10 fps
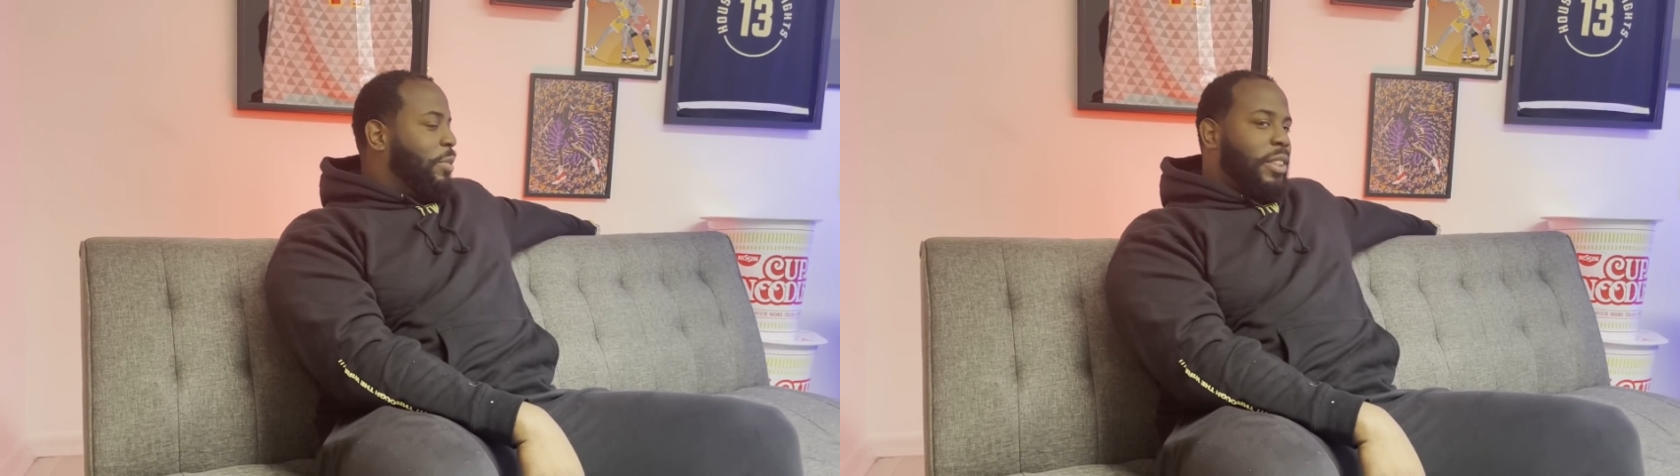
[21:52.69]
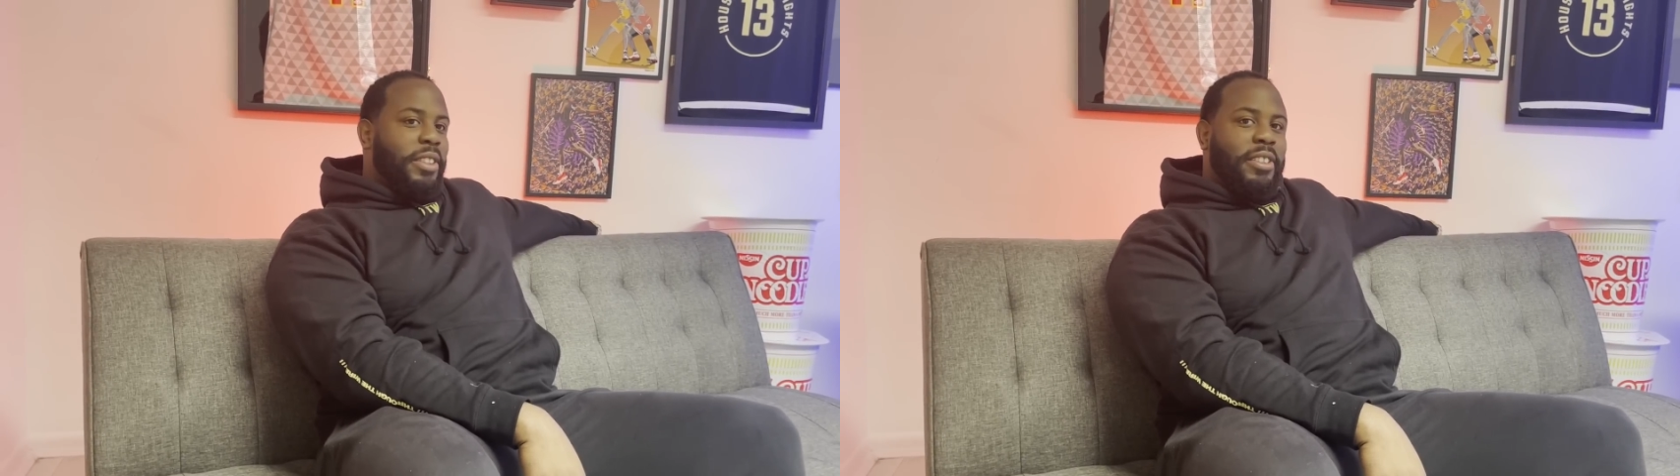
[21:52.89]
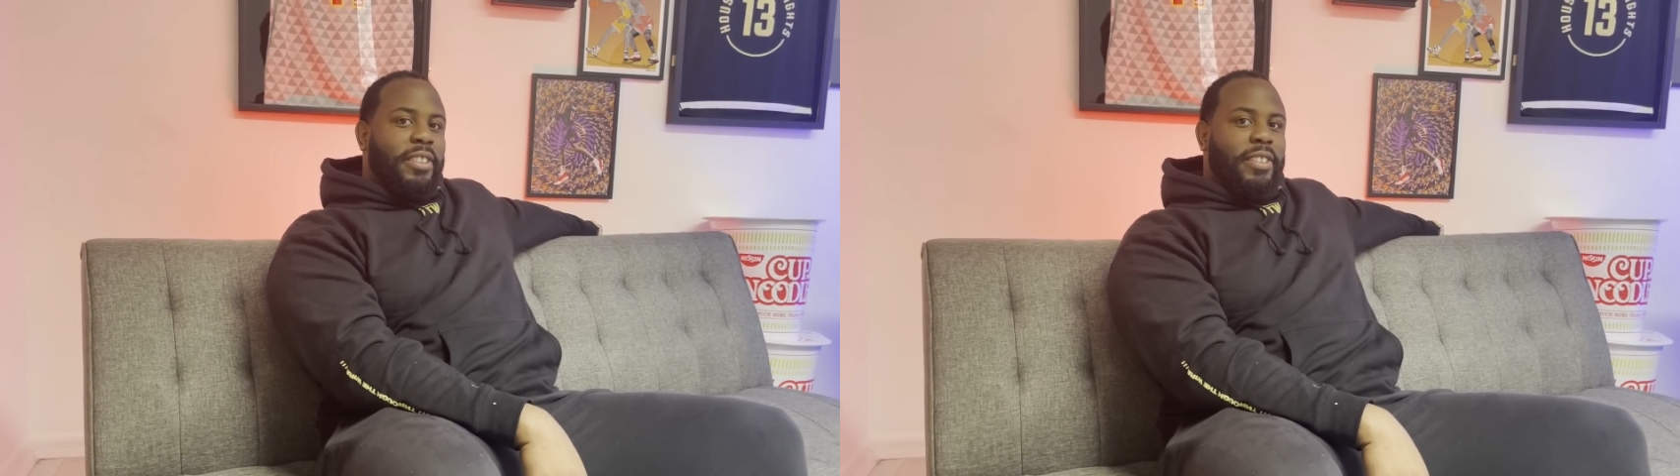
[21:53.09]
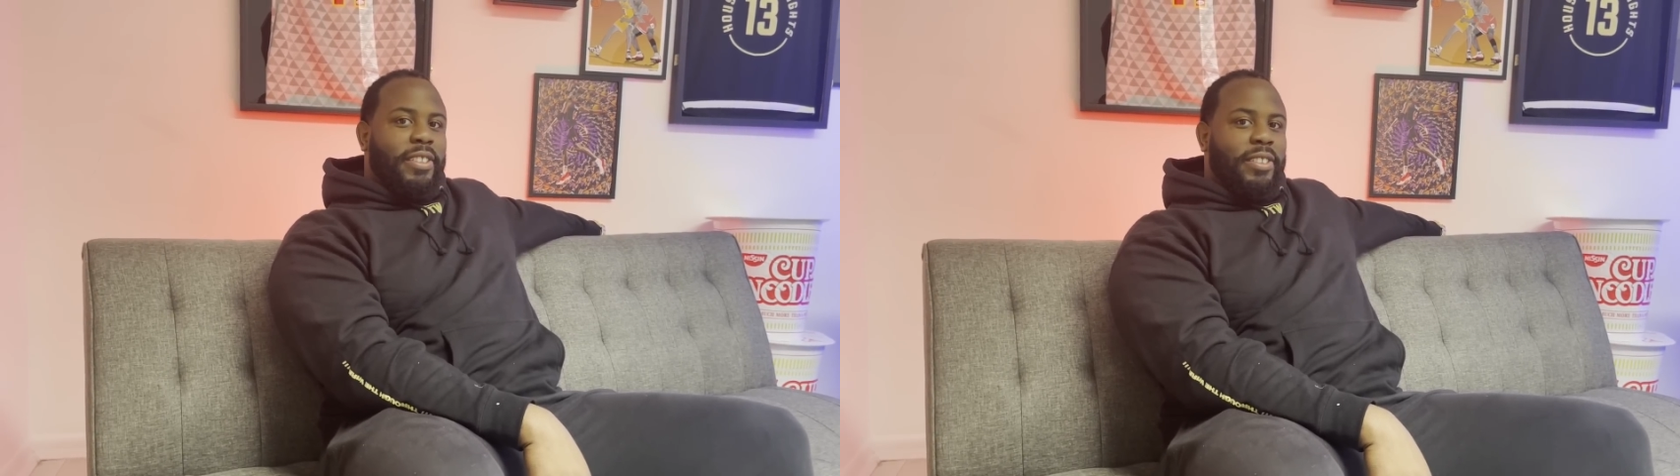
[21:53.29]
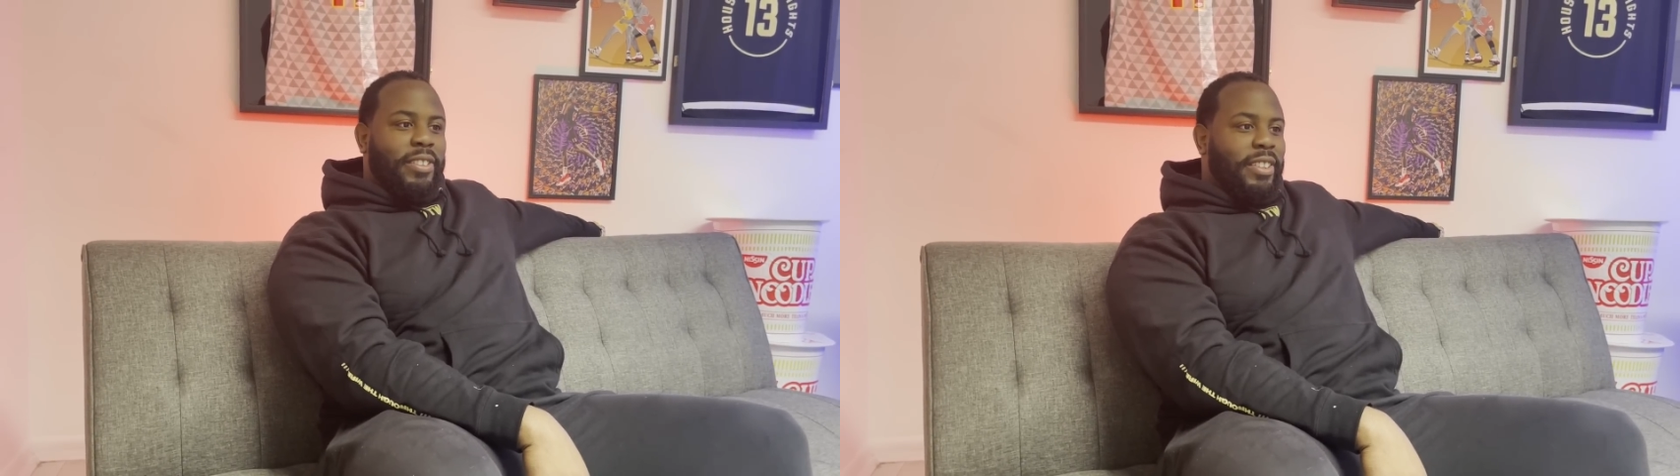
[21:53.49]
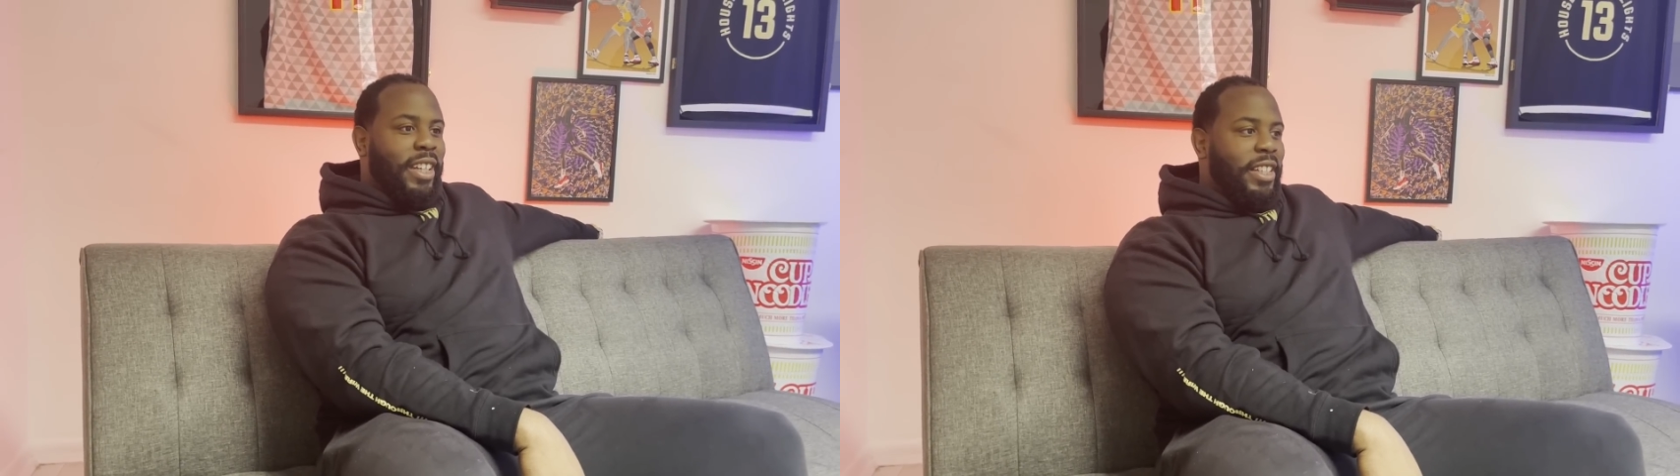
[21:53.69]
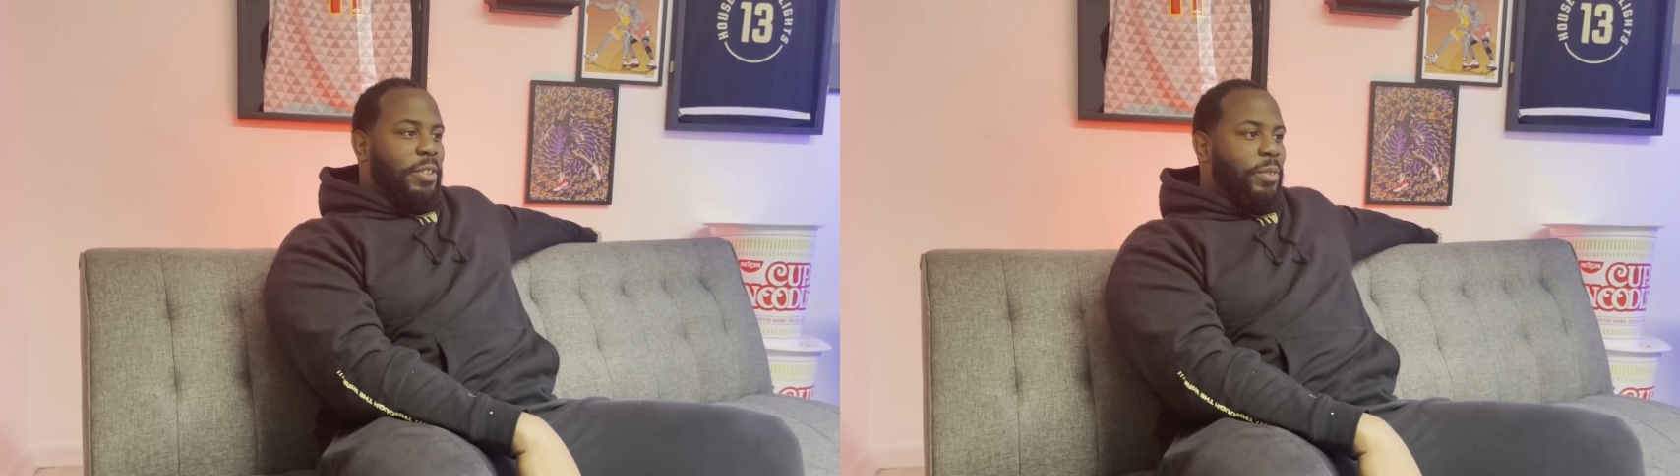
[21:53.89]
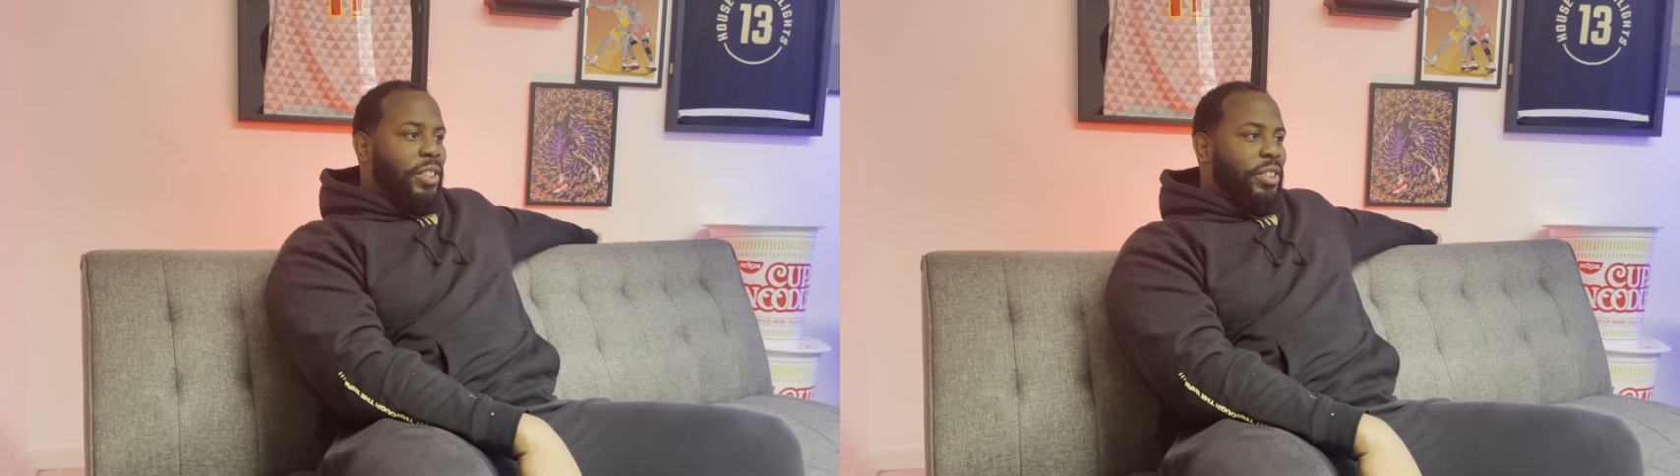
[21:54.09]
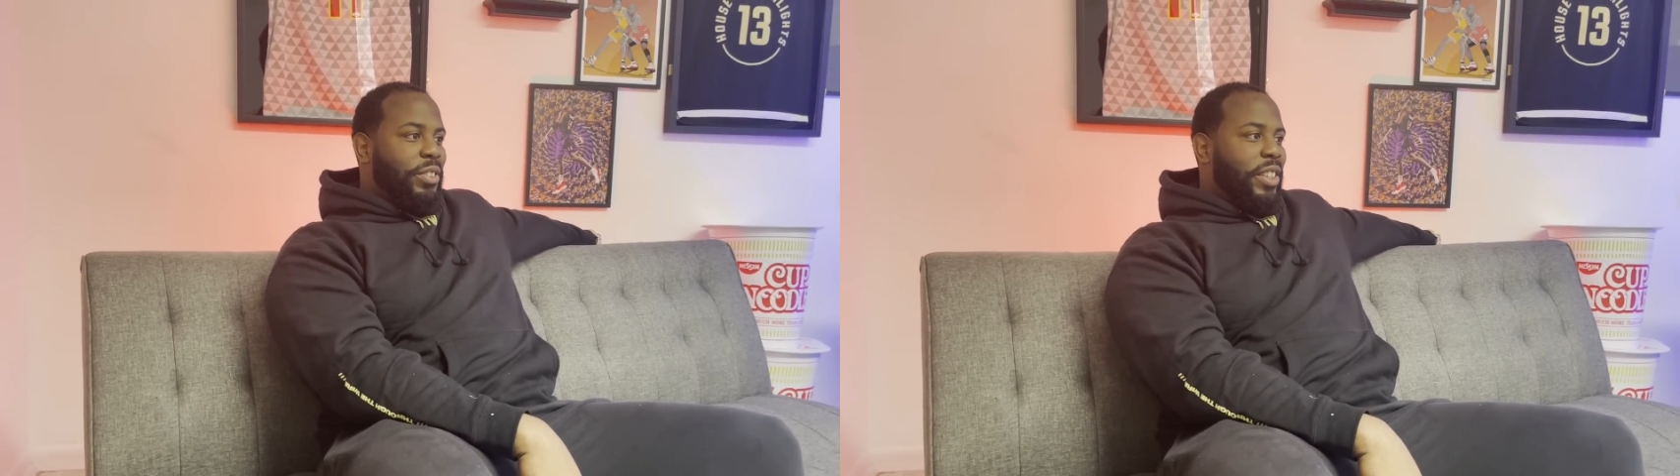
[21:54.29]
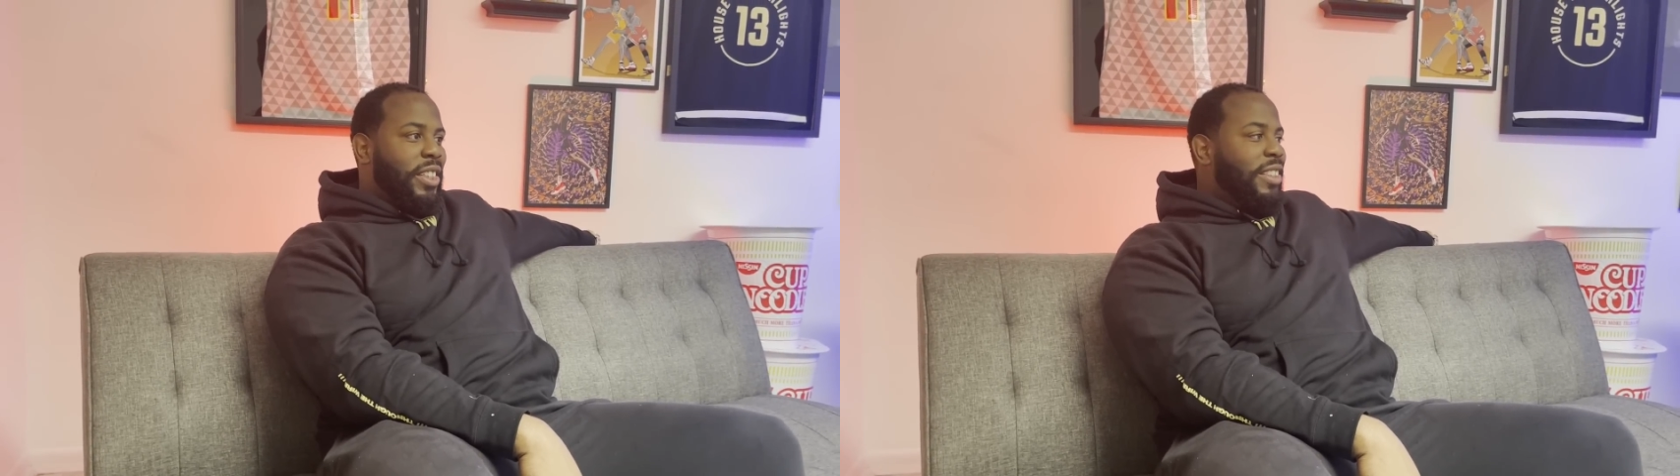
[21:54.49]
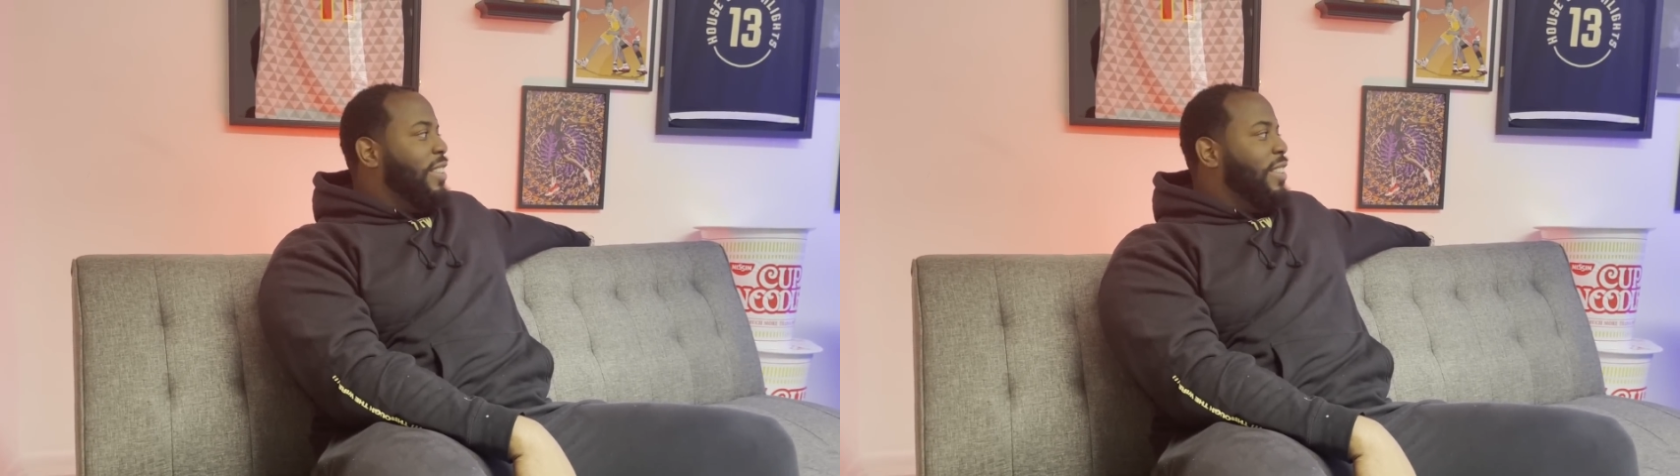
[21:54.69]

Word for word: with it. 91 3. Hmm?